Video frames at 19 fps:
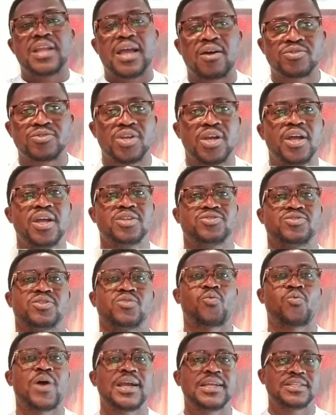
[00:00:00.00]
out to the
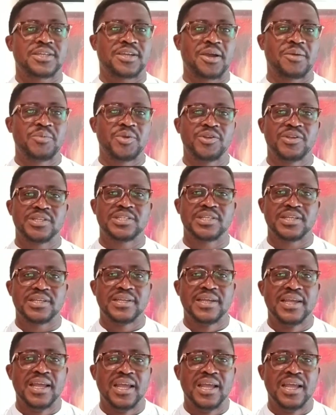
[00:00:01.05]
wider community.